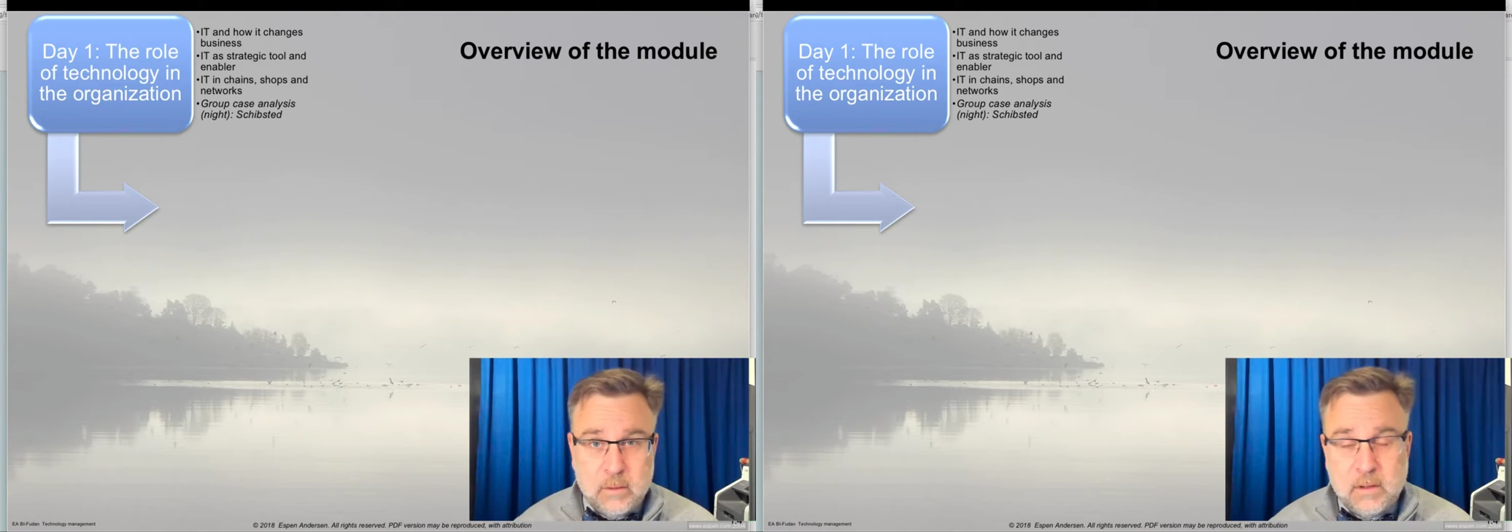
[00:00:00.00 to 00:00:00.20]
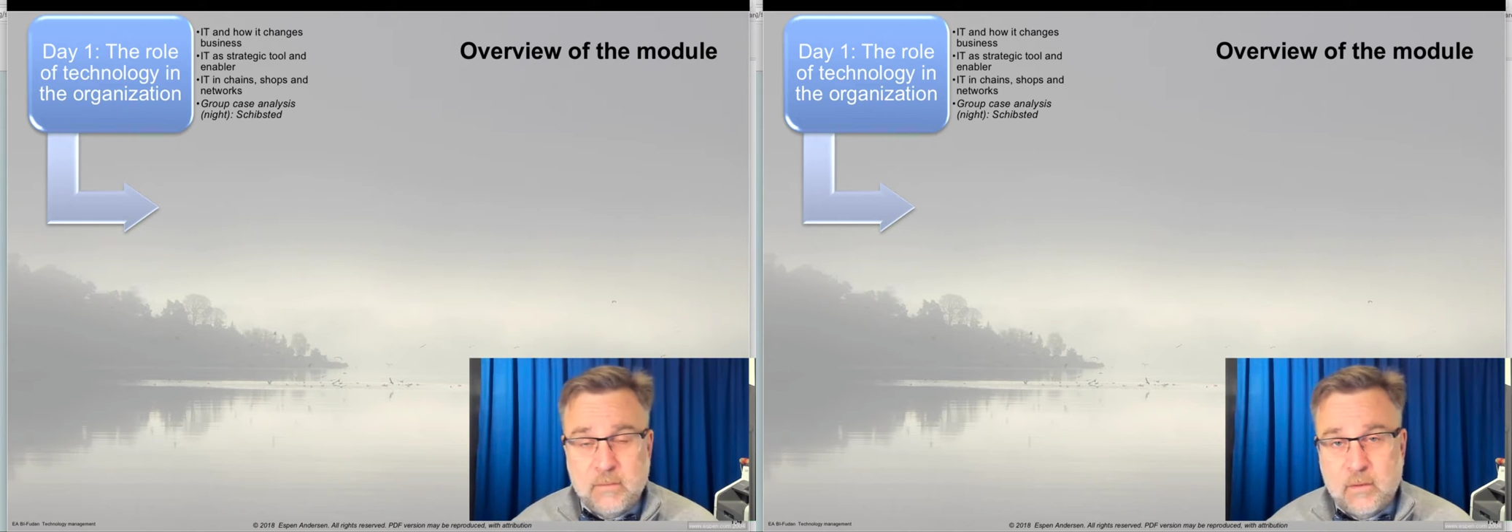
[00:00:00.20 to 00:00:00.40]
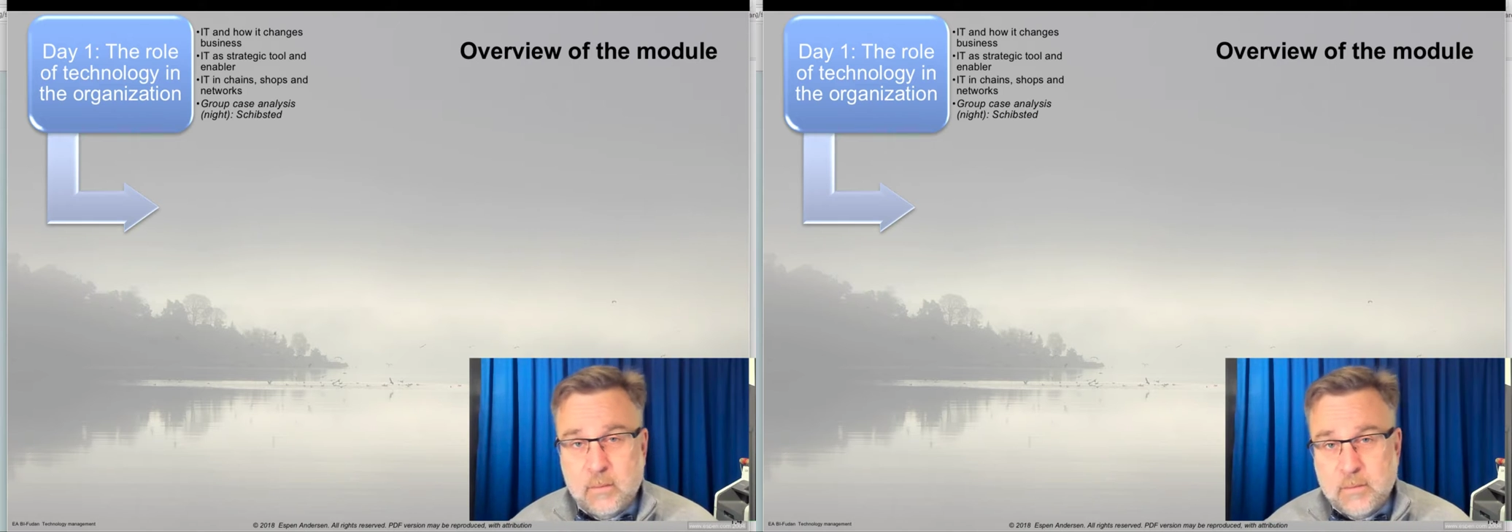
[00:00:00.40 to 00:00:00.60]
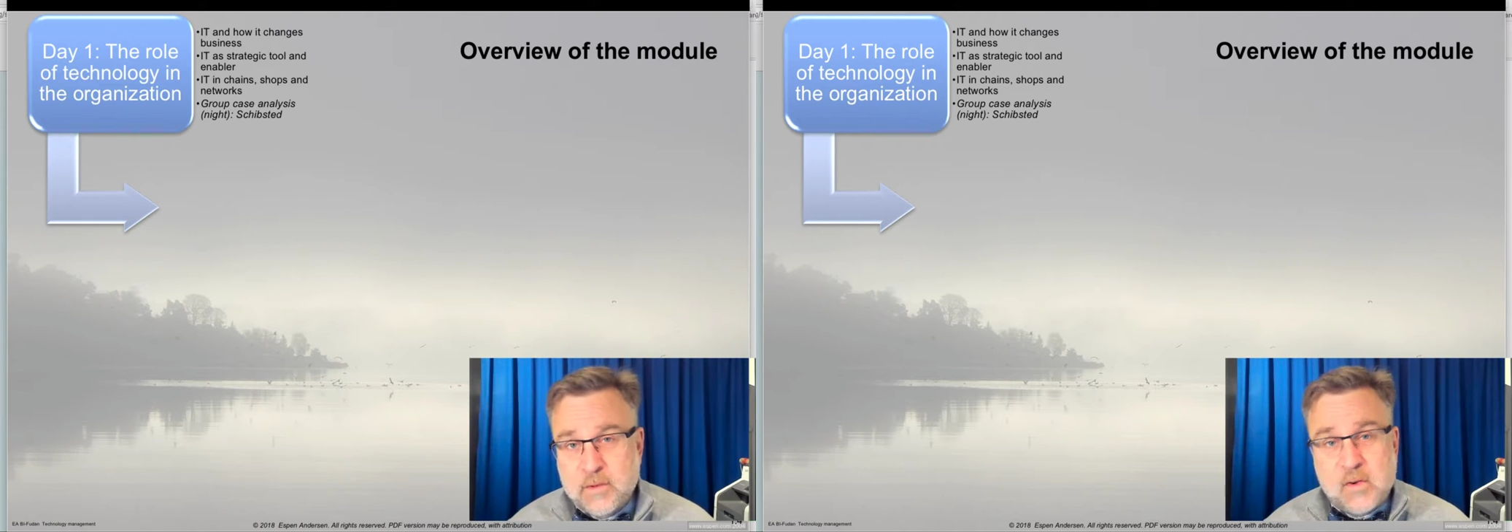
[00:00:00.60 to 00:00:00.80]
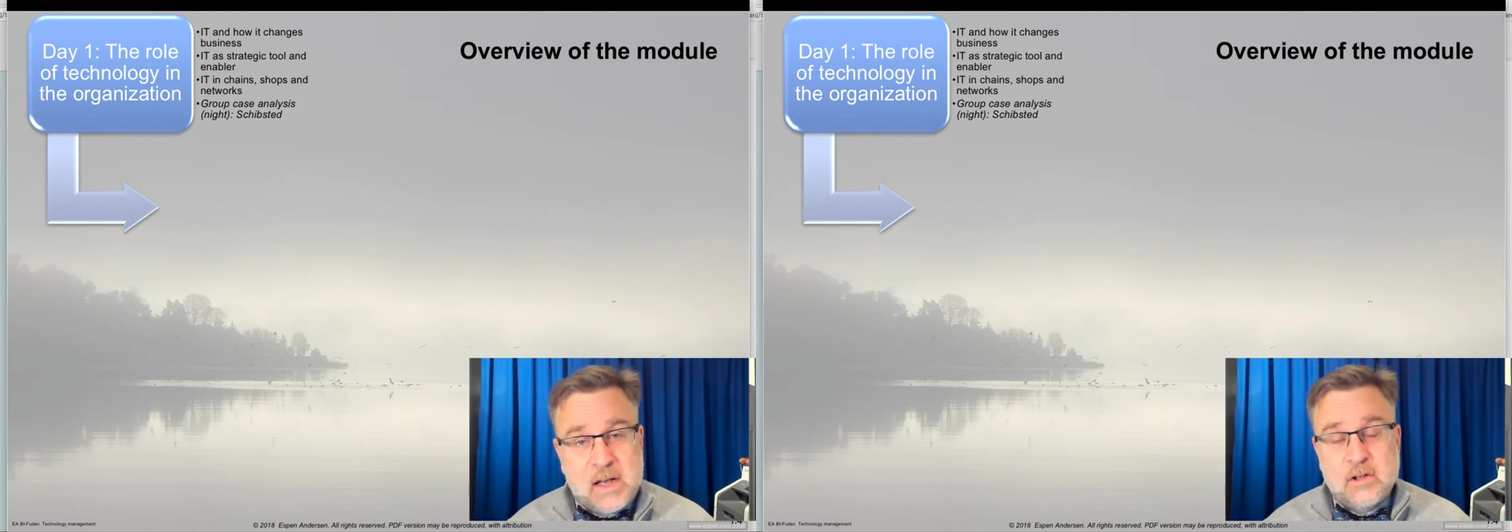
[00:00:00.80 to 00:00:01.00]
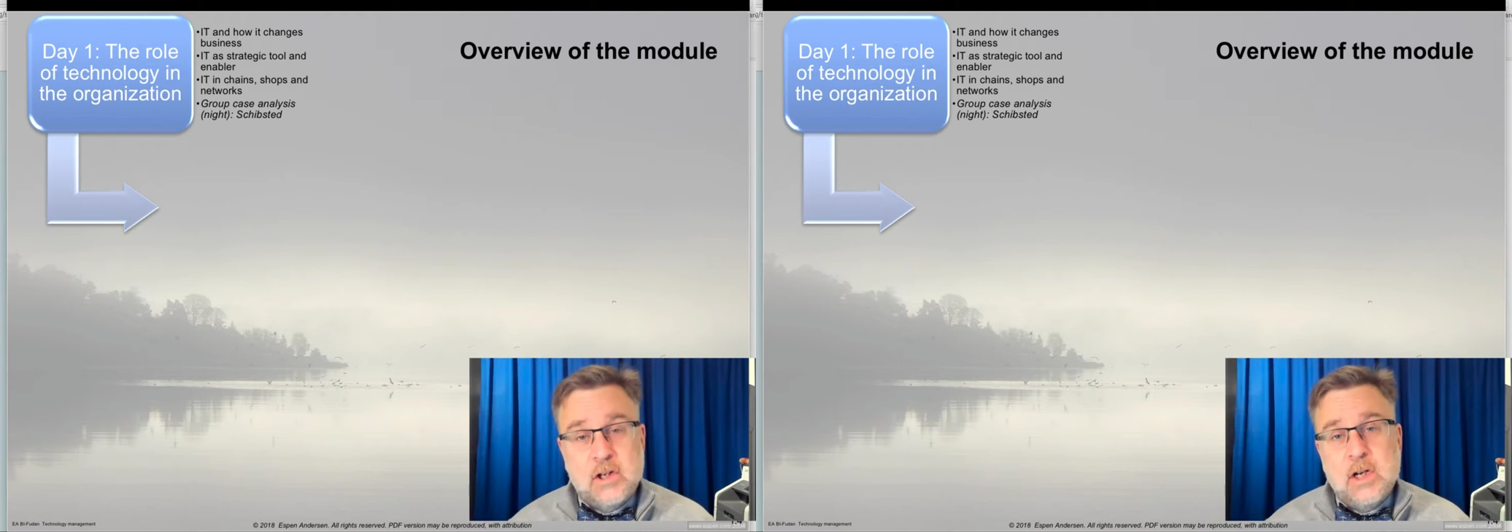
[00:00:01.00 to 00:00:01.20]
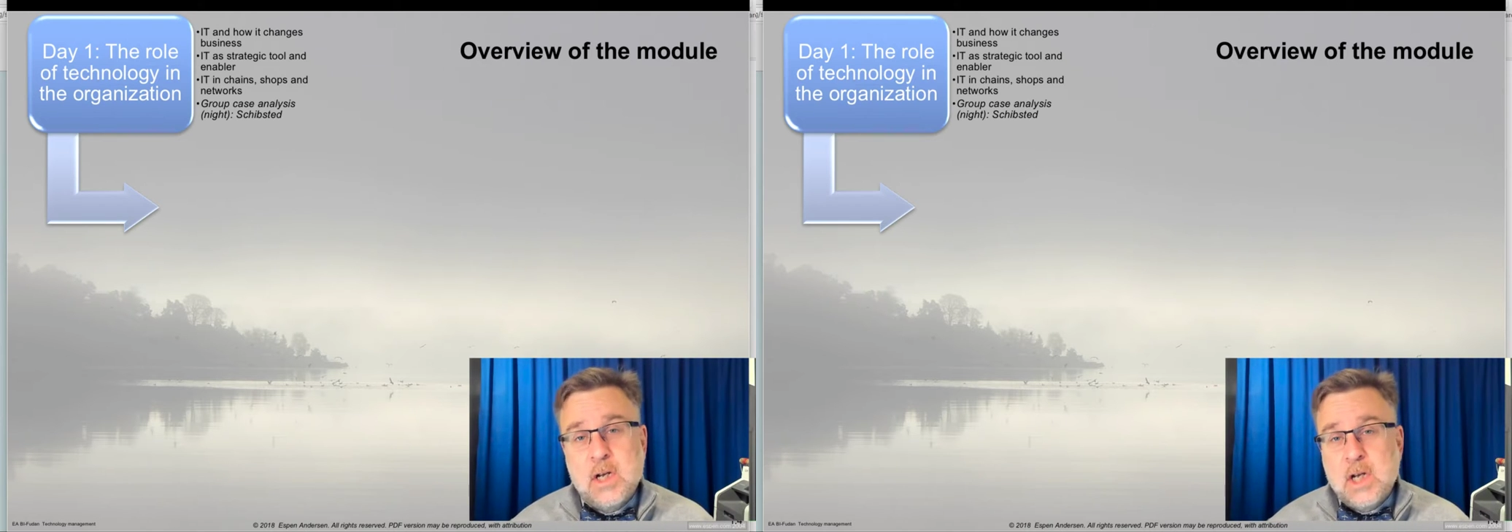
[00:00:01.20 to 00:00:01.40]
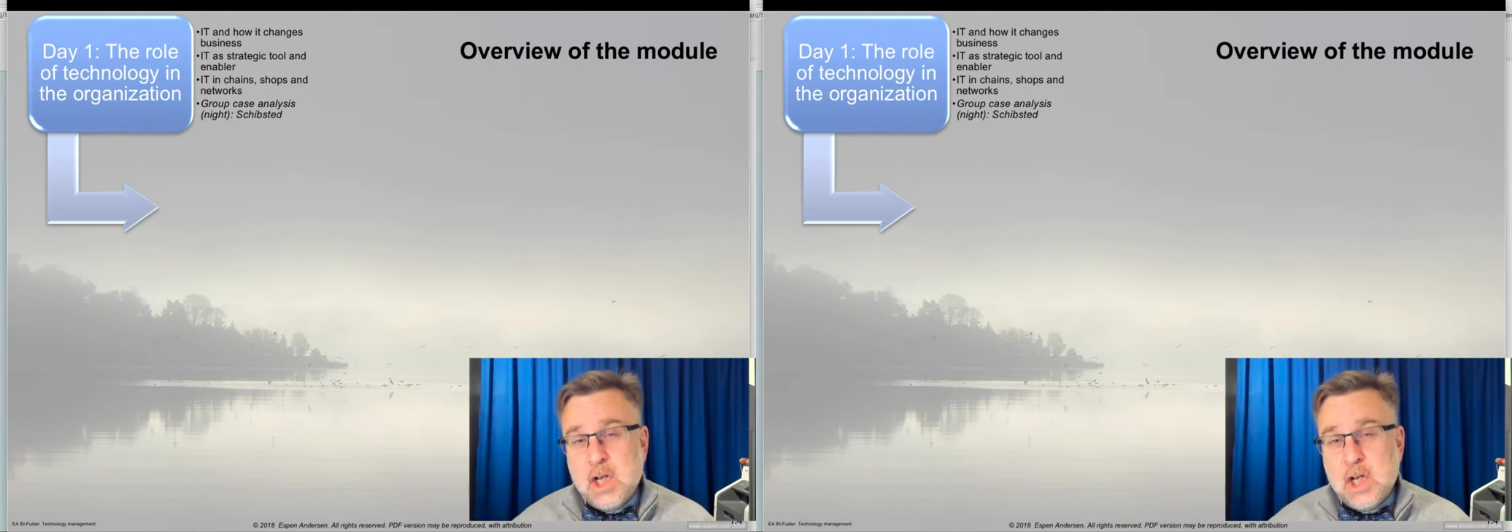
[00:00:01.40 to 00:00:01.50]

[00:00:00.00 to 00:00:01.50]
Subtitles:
with from strategy,